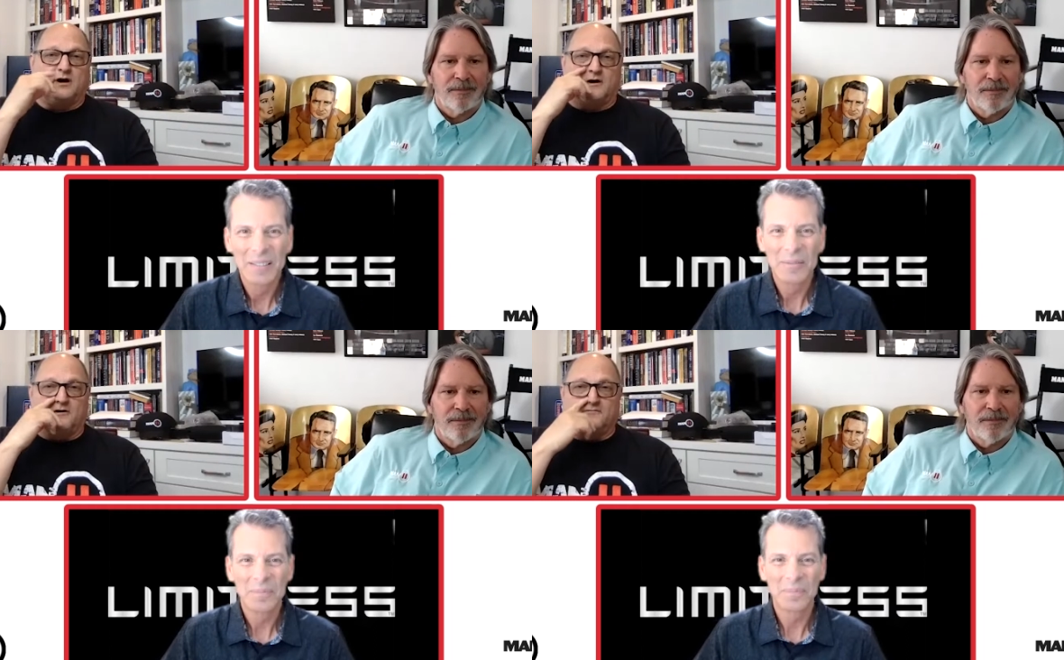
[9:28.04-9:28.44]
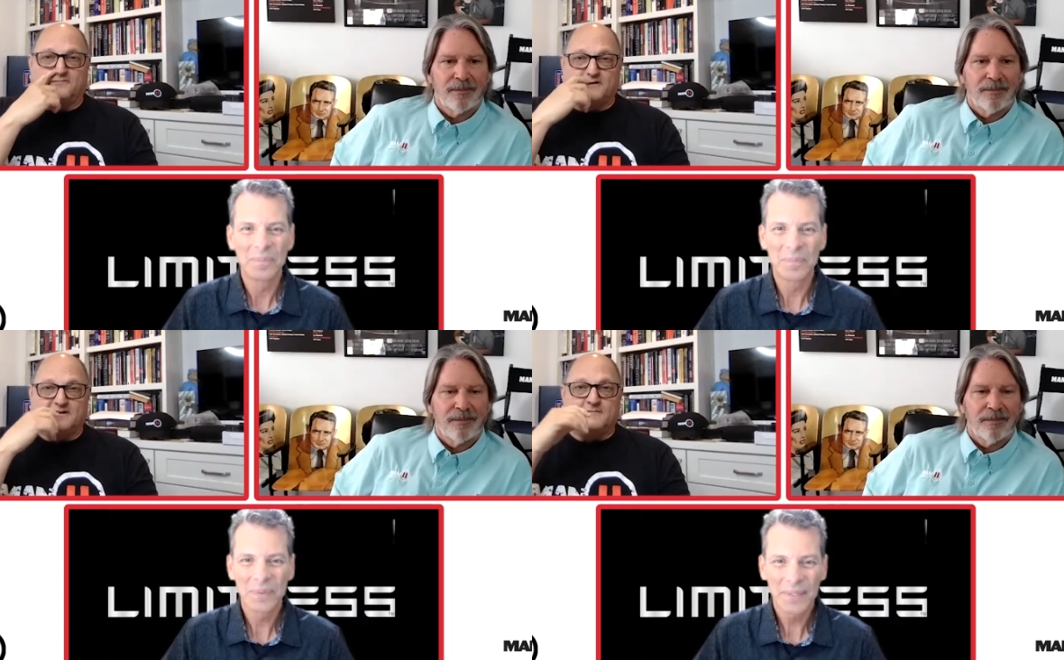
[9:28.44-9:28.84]
Speaker 1: of
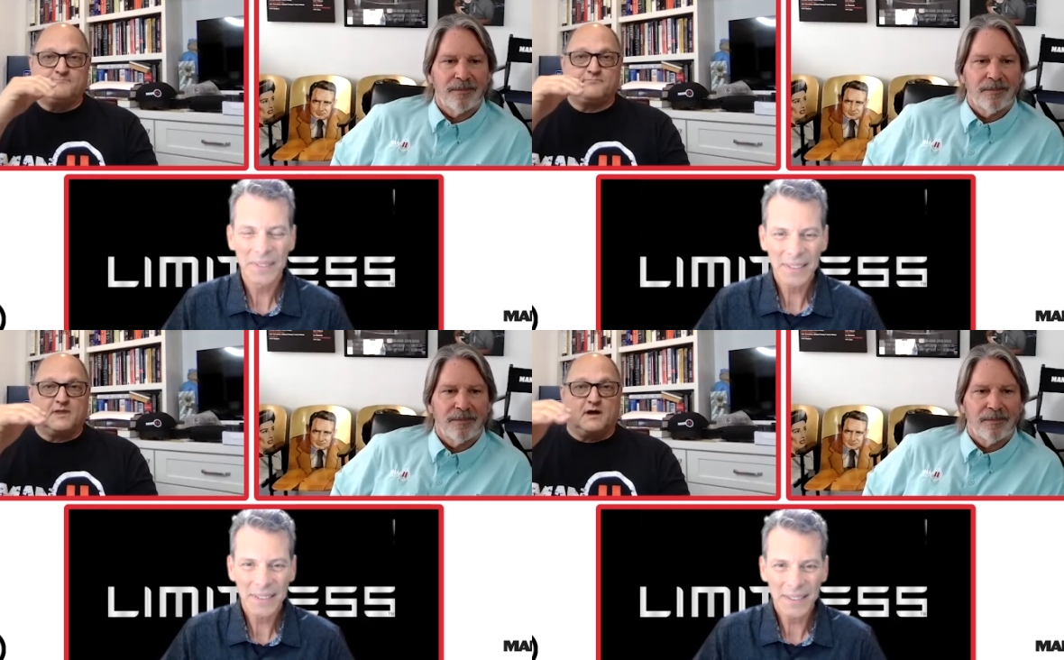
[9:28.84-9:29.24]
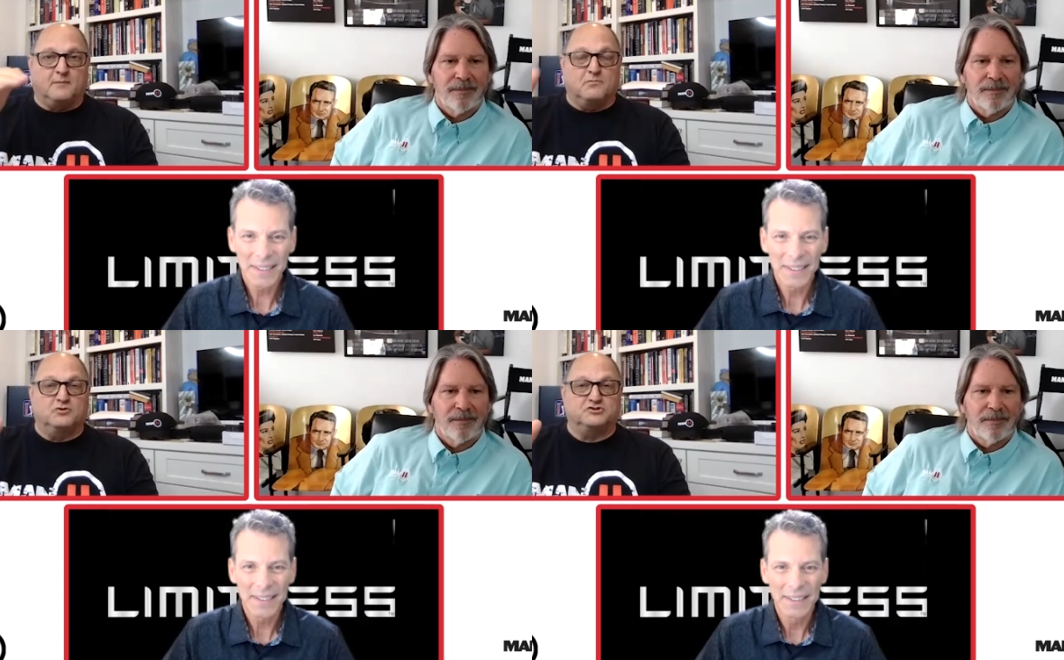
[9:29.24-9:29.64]
a
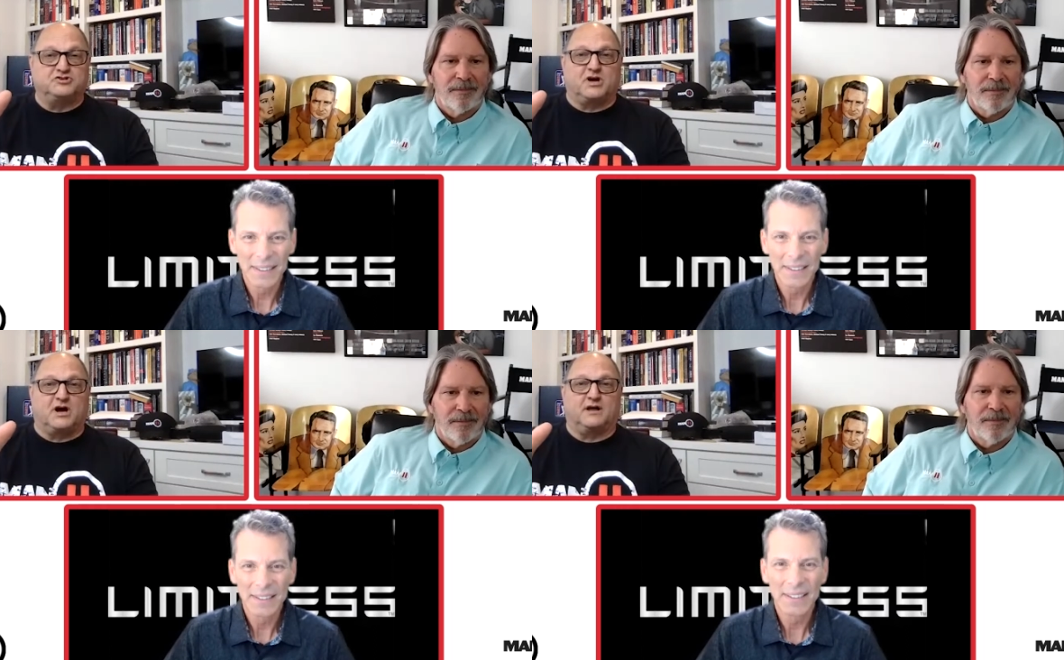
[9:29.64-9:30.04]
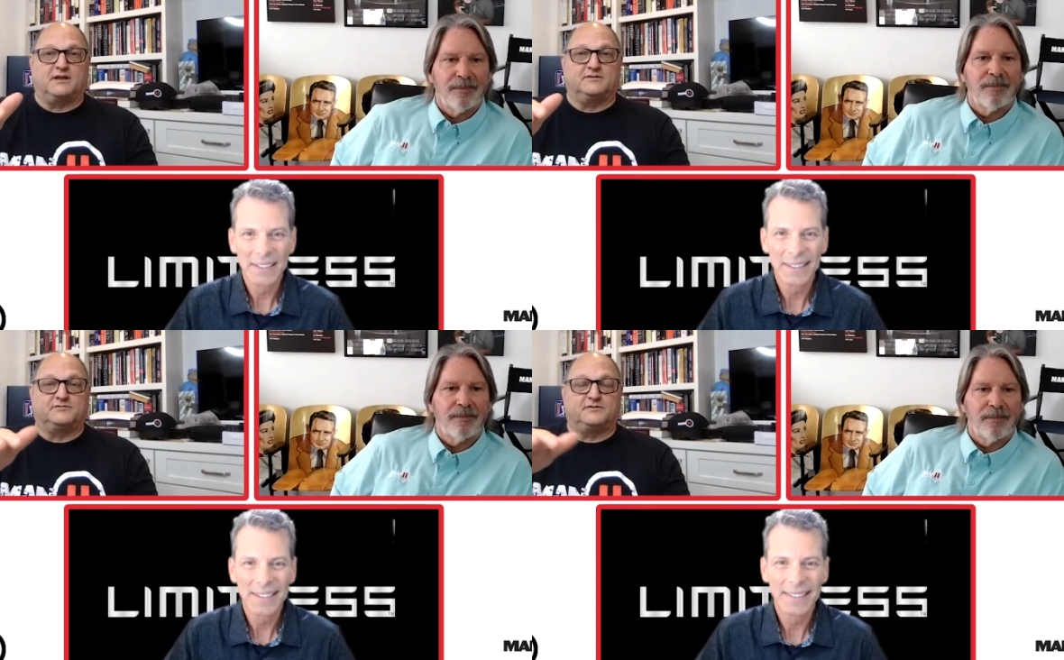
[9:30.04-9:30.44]
moonshot
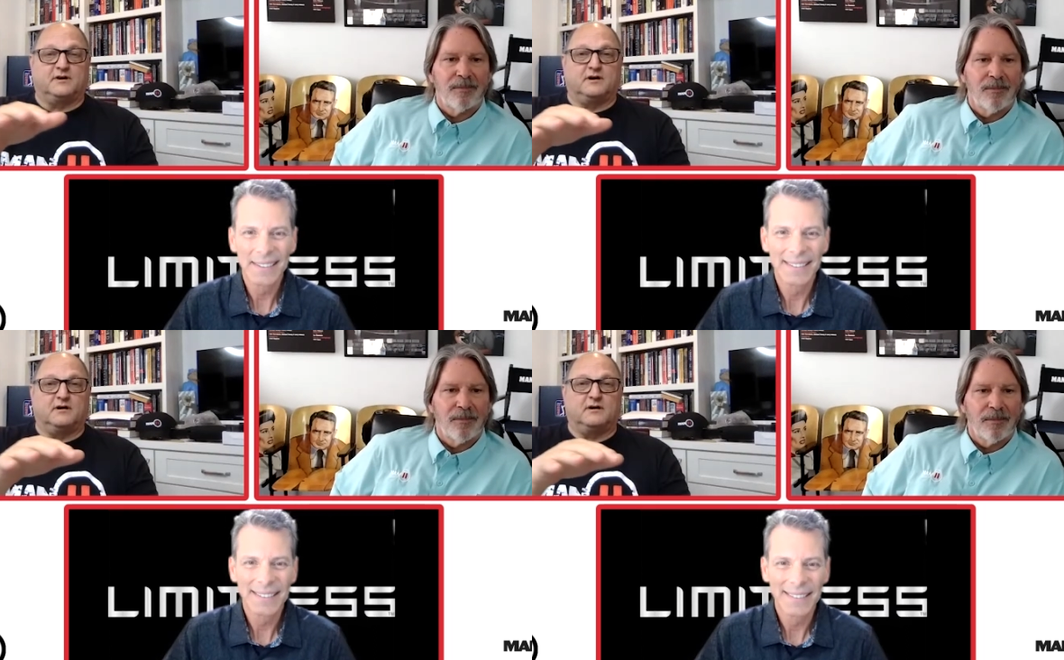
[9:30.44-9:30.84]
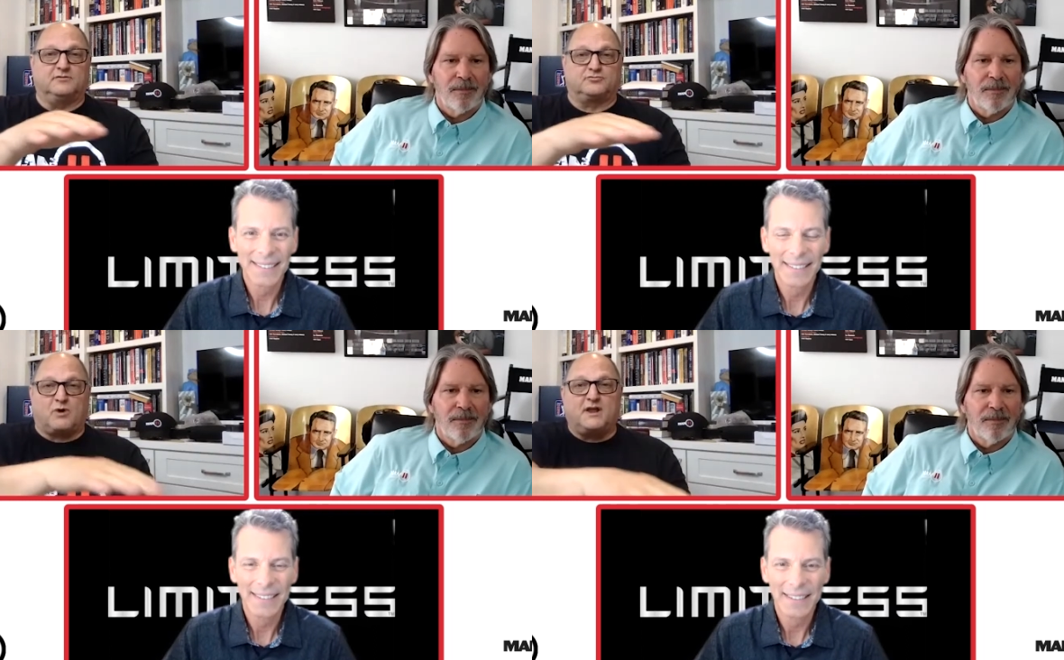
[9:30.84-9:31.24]
is uh,
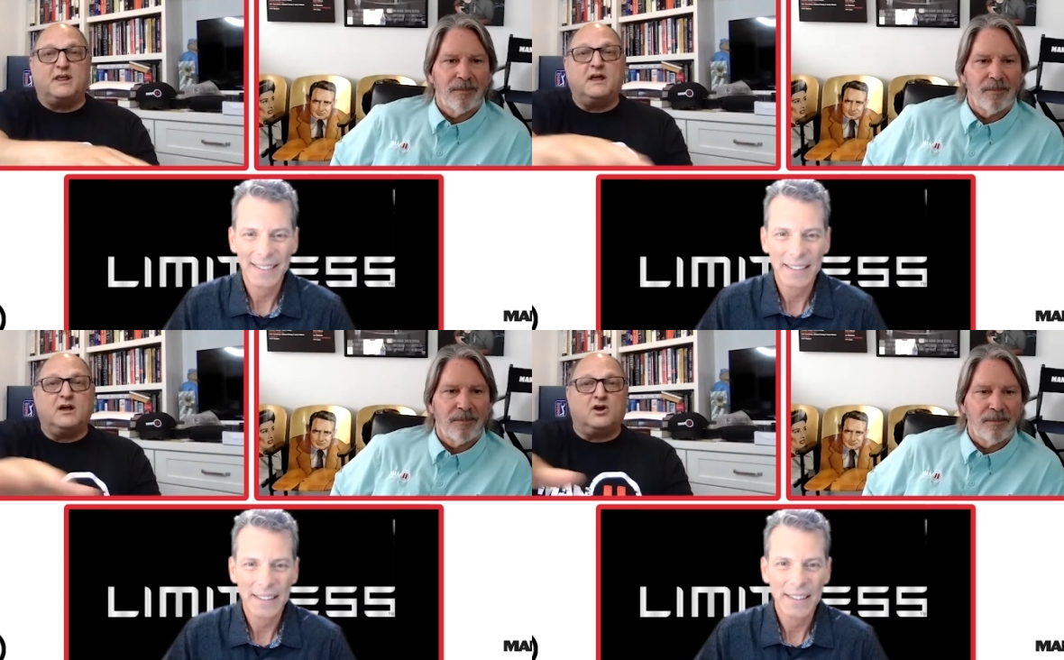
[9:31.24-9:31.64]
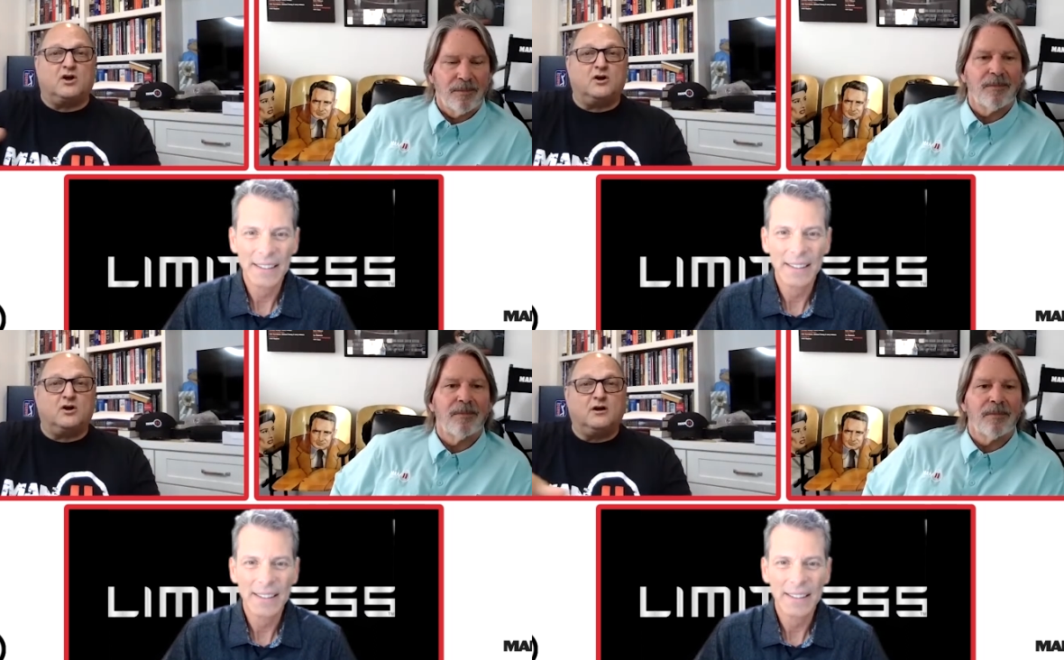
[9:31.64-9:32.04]
is right
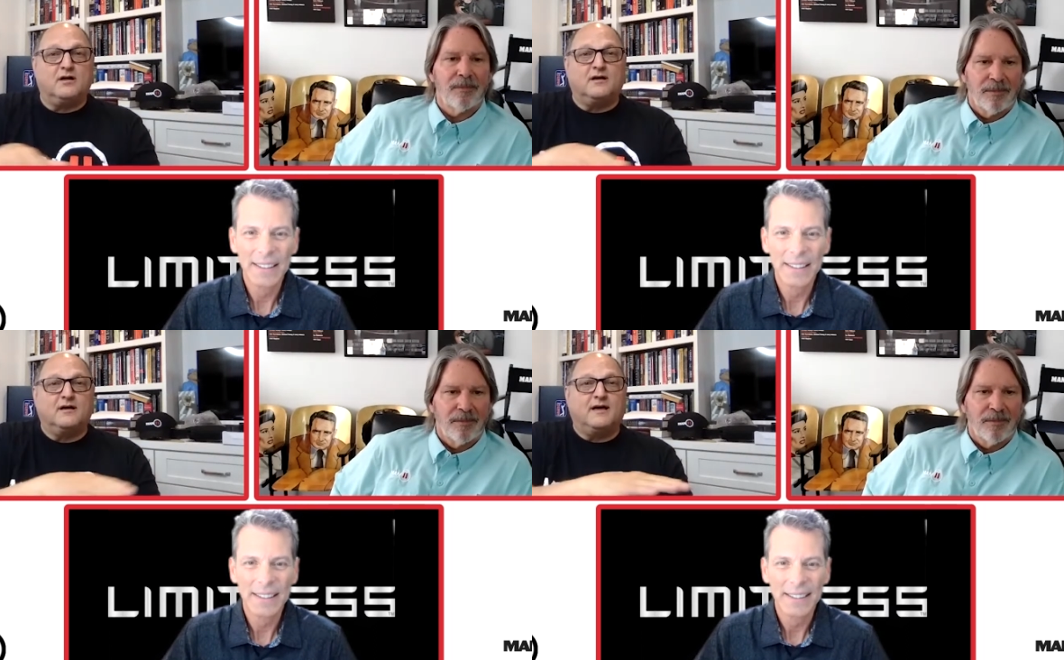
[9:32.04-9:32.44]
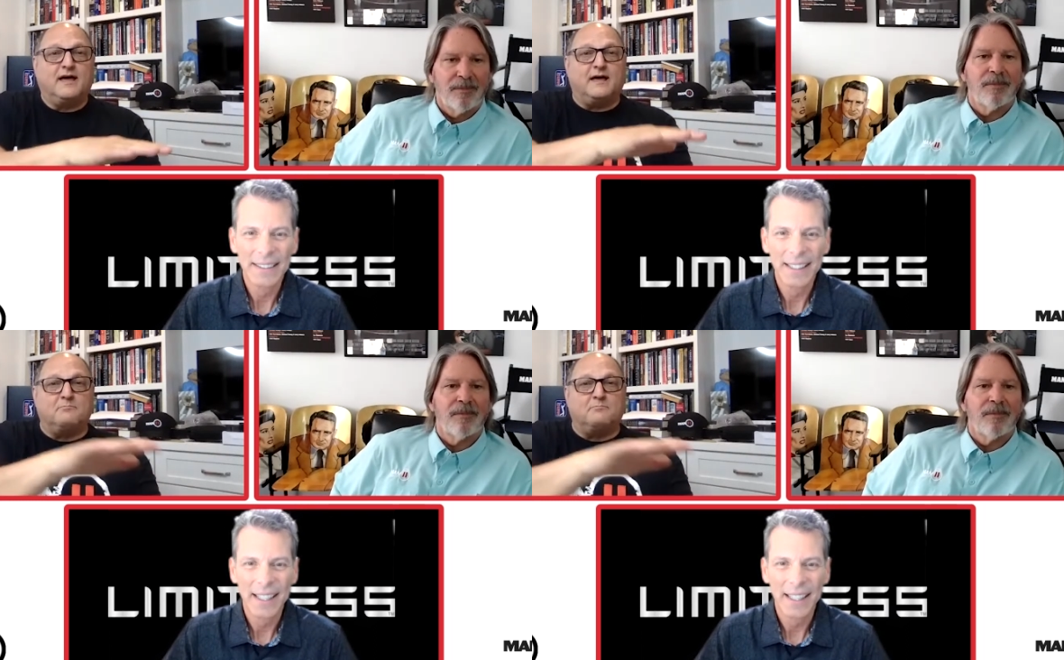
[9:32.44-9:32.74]
here at